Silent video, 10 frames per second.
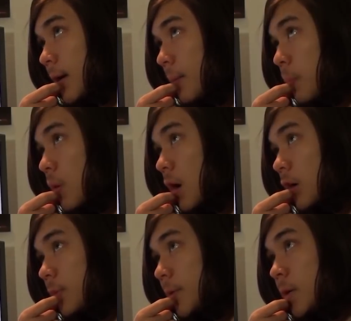I'll
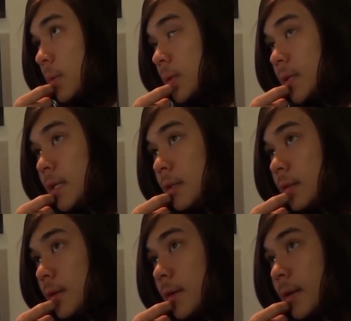probably be going to
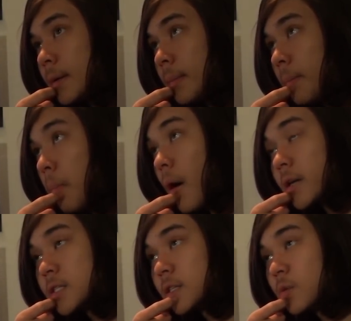either
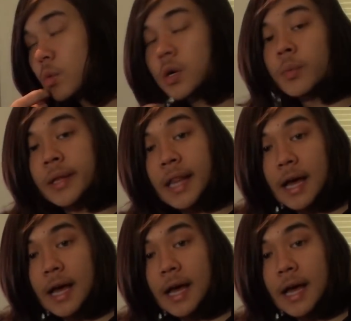Boston, where I went